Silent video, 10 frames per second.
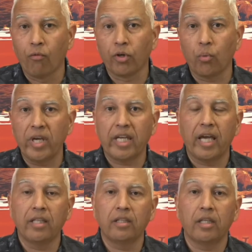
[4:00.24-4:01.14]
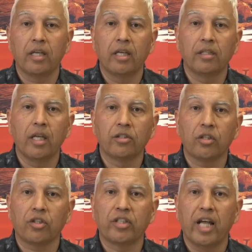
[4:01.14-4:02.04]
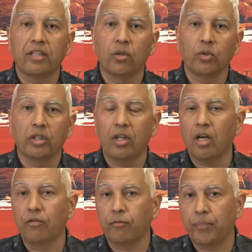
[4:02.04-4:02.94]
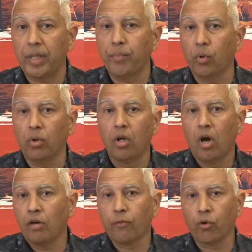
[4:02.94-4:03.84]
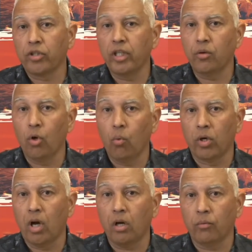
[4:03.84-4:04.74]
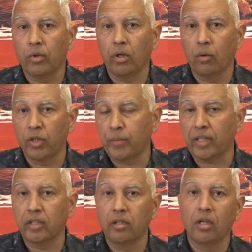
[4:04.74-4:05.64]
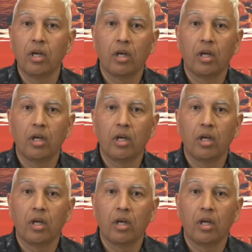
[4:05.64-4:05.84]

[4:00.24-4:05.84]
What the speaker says: the weekend and such that those a lot of people, unfortunately, were not respecting